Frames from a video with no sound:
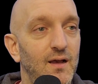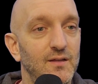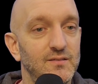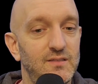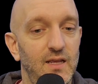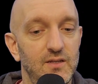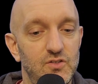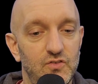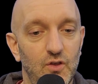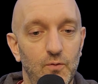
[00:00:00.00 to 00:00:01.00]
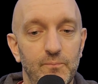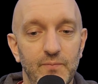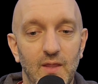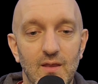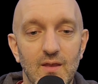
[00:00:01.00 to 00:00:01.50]
on stage. So
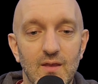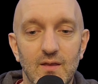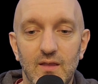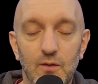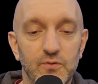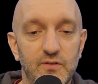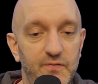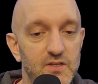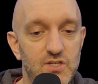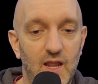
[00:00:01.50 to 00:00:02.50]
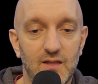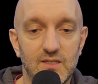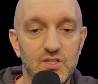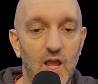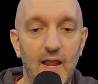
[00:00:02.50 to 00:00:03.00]
it was a fun
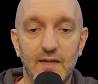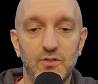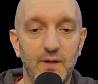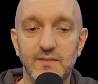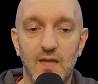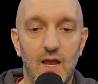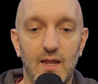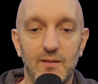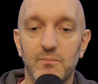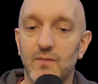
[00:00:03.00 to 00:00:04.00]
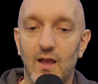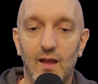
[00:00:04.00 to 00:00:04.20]
challenge. I had a great time.